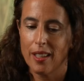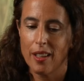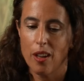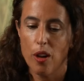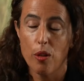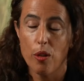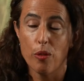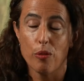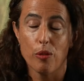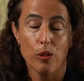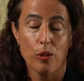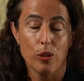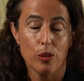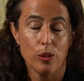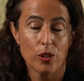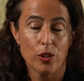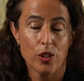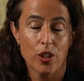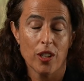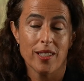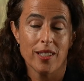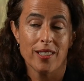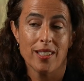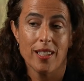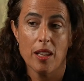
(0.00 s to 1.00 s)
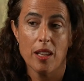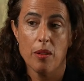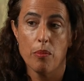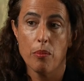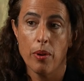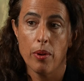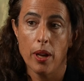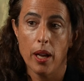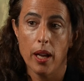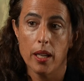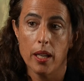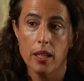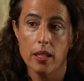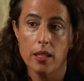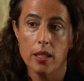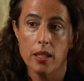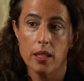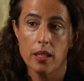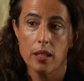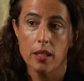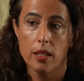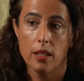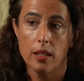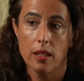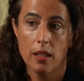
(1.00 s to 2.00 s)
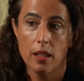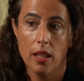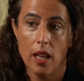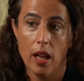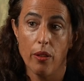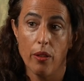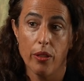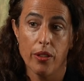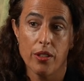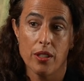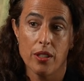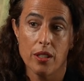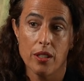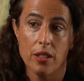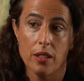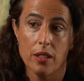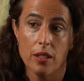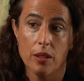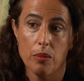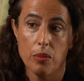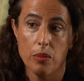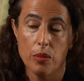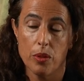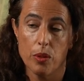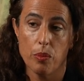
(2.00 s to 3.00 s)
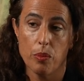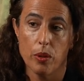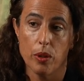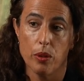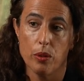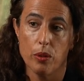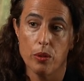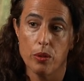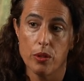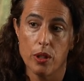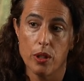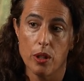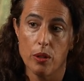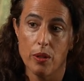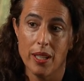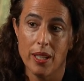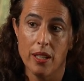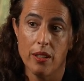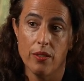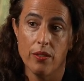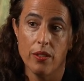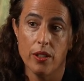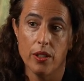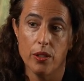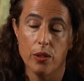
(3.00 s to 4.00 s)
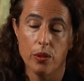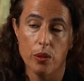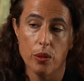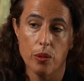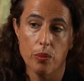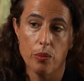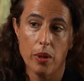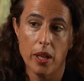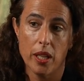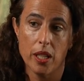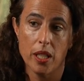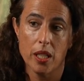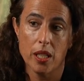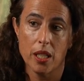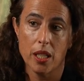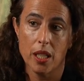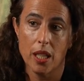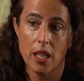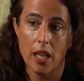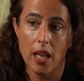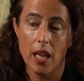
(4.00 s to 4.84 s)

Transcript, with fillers: overall, trying to impact health systems, but also individual patient